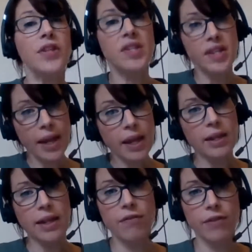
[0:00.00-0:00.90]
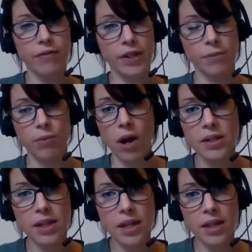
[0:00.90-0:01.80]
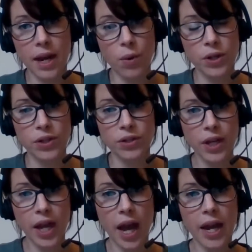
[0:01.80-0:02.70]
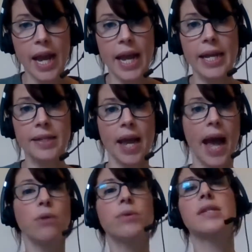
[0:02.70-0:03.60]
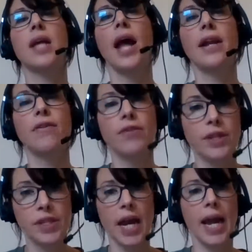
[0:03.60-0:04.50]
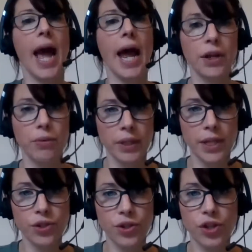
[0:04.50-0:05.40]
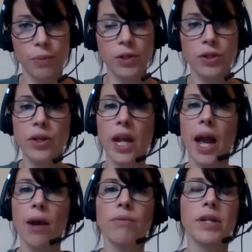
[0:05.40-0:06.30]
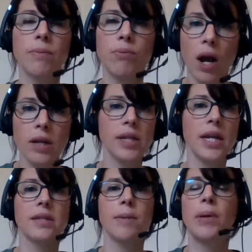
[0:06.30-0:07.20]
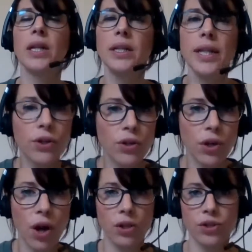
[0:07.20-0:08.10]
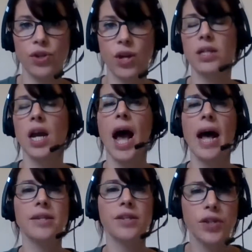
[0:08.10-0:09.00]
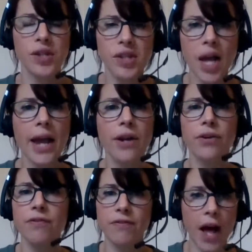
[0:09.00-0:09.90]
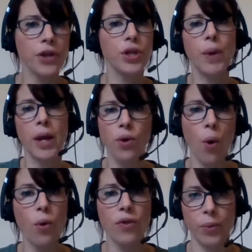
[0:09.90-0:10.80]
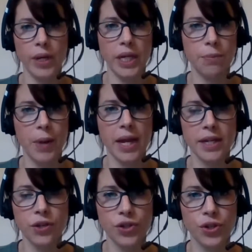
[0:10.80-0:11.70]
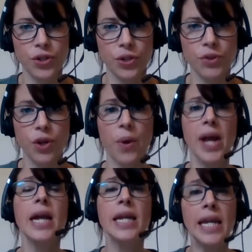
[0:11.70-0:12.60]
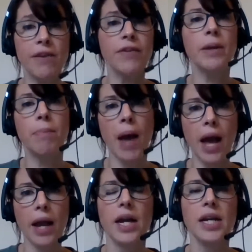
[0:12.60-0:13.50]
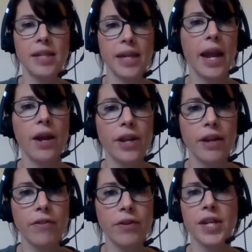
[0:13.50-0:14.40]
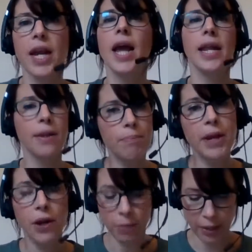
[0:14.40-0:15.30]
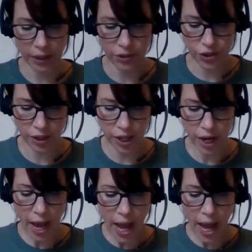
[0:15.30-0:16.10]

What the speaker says: The second level of reciprocity that I want to look at is outside of the dyadic relationship. It's looking at reciprocity as a political construct, as a societal value and goal that we need to pay attention to. So giving back to caregivers in the bigger picture.